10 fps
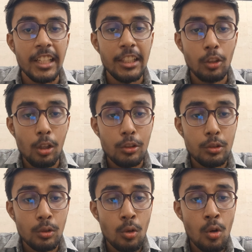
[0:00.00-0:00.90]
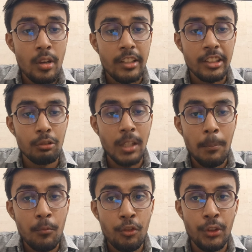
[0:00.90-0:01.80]
It also gives
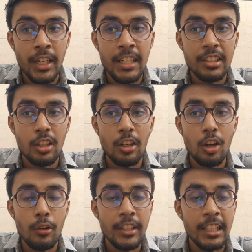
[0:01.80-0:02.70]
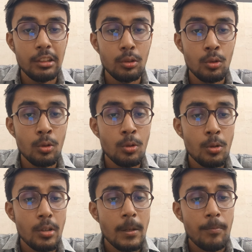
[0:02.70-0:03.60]
them weights according to
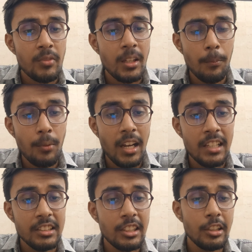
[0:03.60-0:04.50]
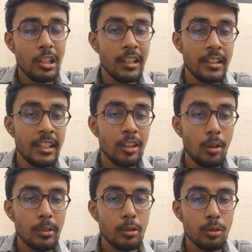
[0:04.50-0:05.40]
the past and
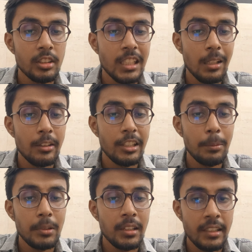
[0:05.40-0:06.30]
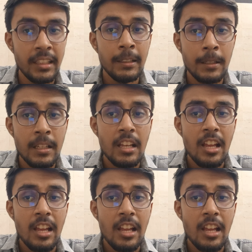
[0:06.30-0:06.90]
learning through self deep learning,